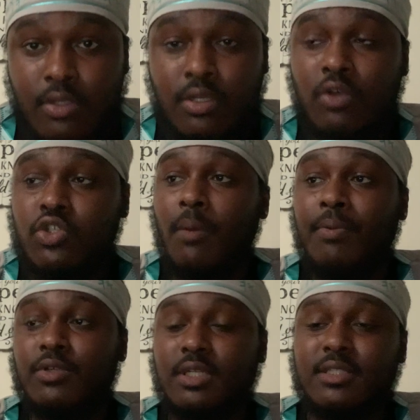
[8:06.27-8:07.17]
You know, so we're
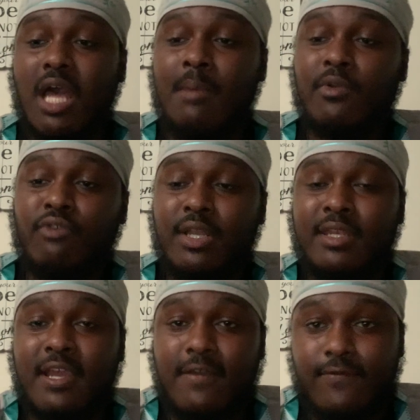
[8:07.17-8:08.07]
approaching a time of
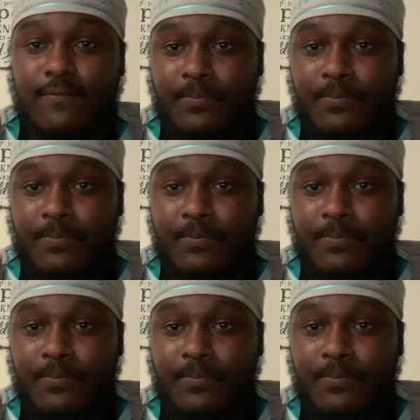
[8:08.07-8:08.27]
great death,